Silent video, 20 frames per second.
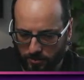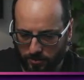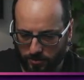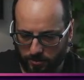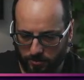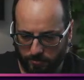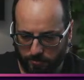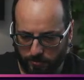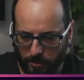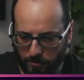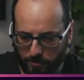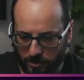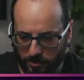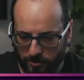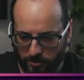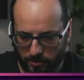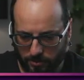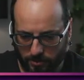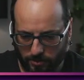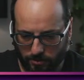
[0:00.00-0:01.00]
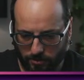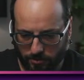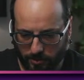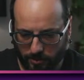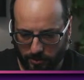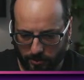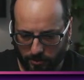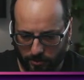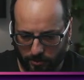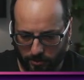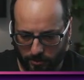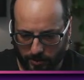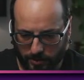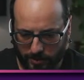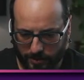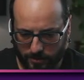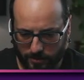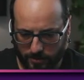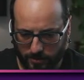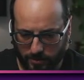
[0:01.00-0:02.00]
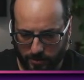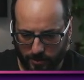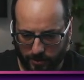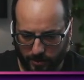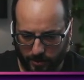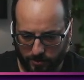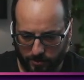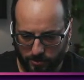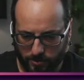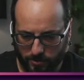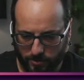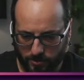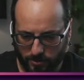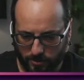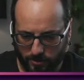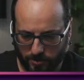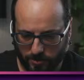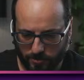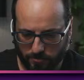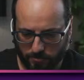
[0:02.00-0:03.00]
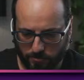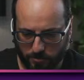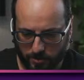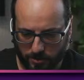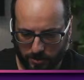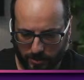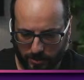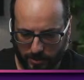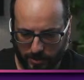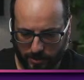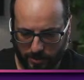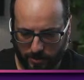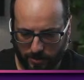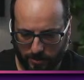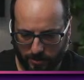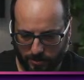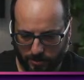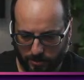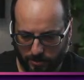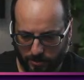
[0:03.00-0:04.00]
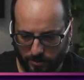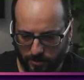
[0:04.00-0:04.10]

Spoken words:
Maybe I'll just go here, ls.agents plans